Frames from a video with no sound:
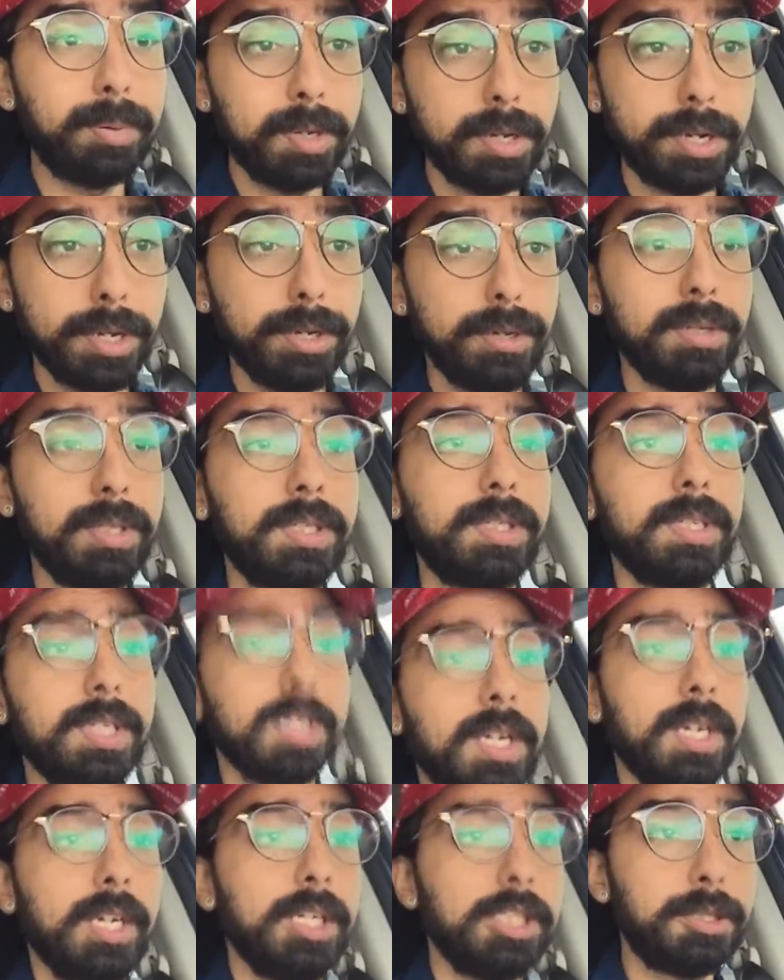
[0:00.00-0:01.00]
produced
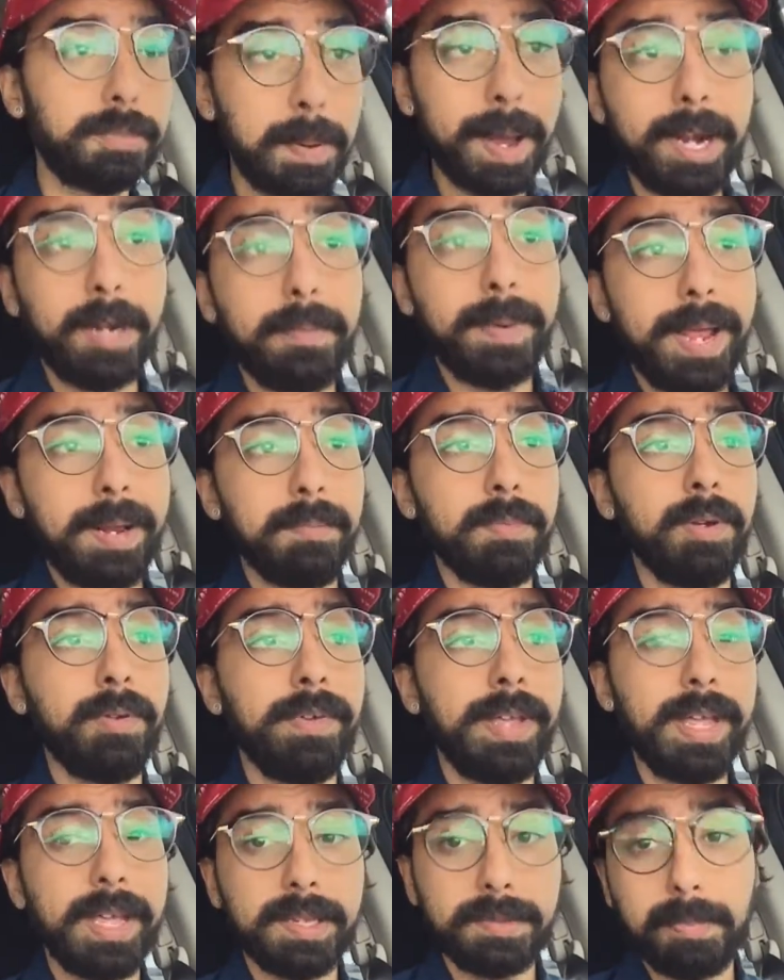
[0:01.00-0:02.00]
Spider Man
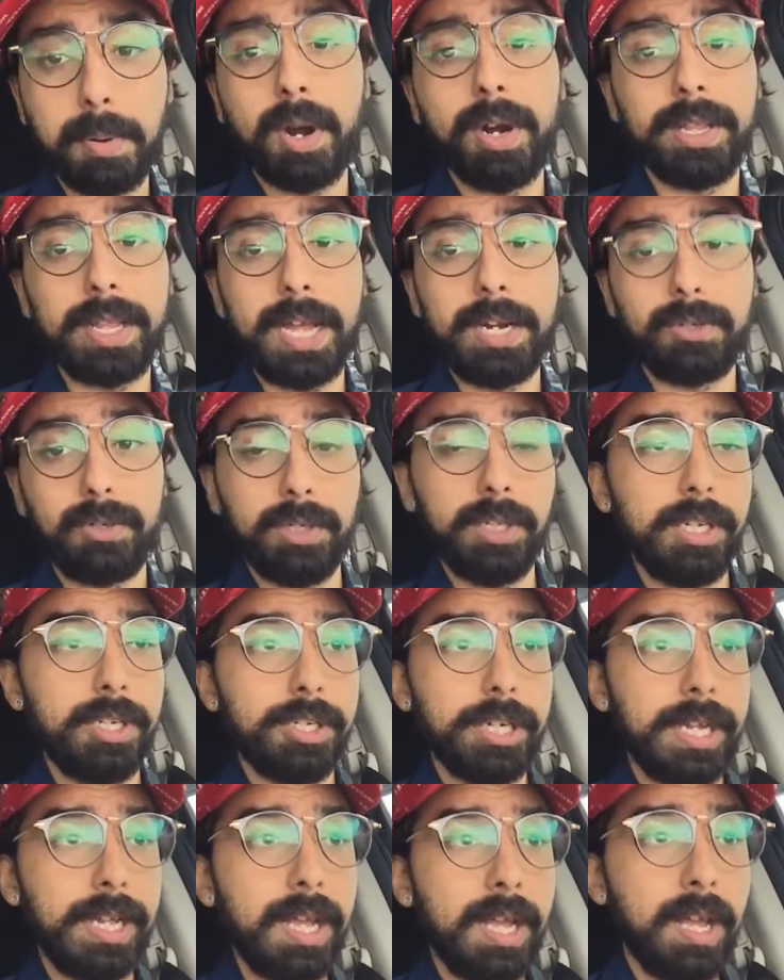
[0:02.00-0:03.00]
movie as part of that
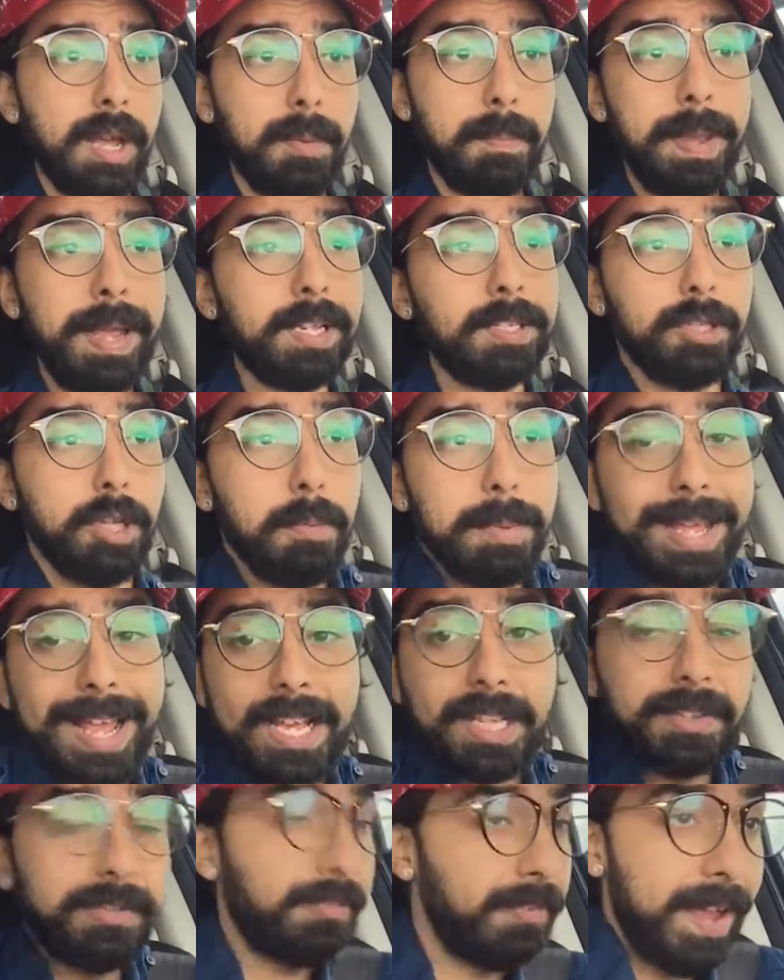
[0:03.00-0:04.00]
trilogy because nobody
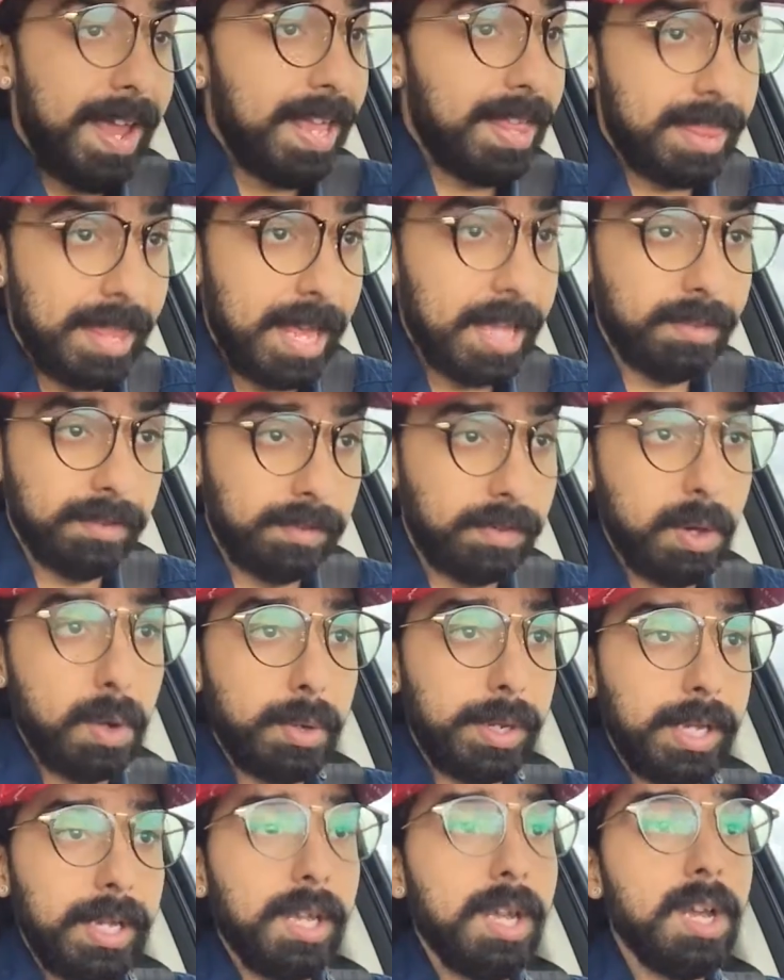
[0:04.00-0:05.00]
has faith in
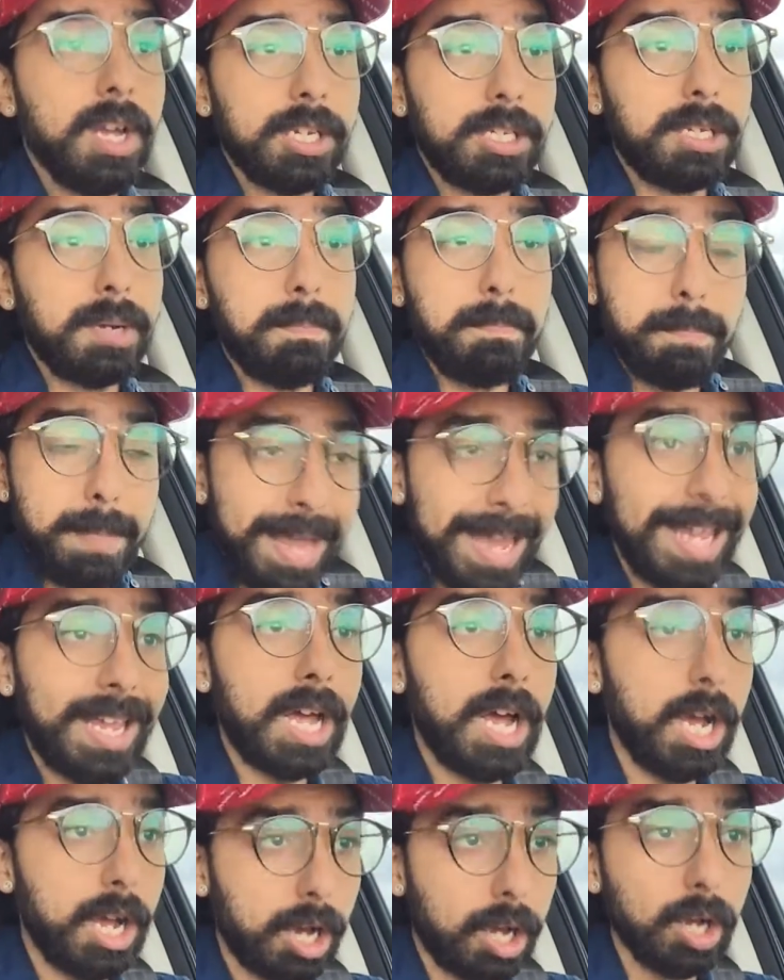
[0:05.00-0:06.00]
Sony to make
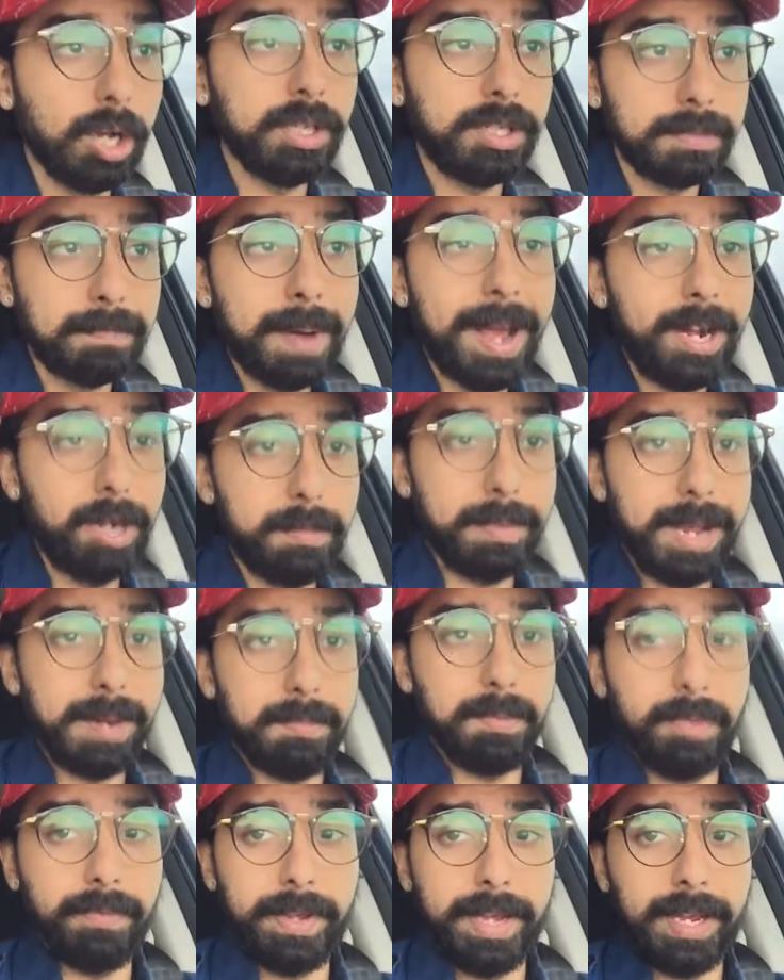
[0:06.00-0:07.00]
a good Spider
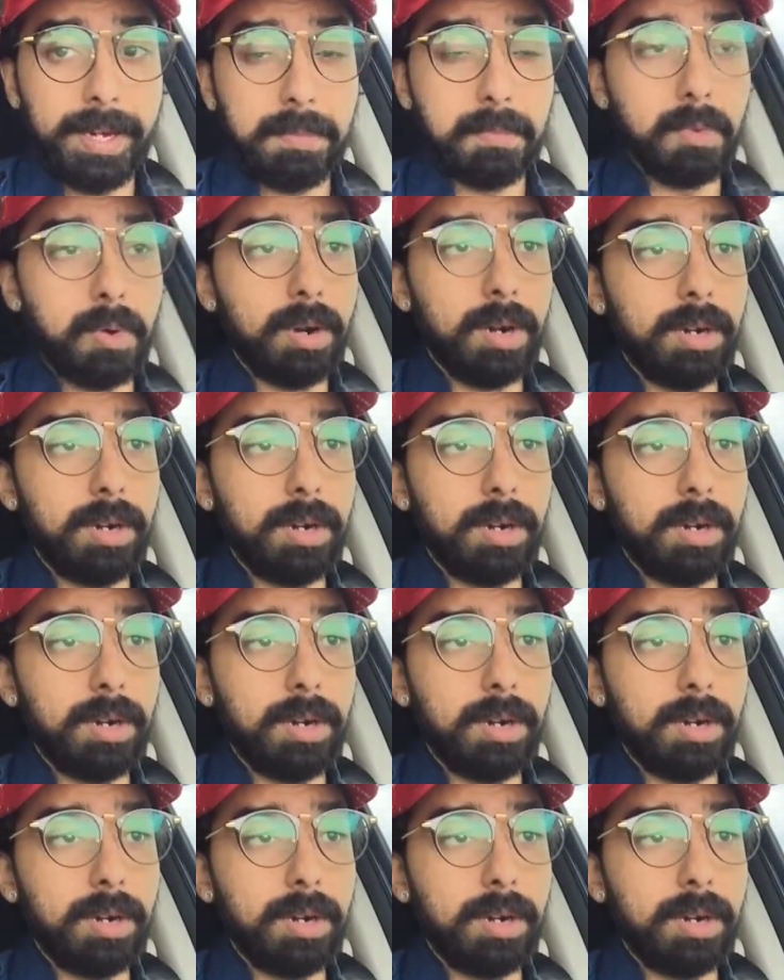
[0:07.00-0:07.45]
Man movie anymore.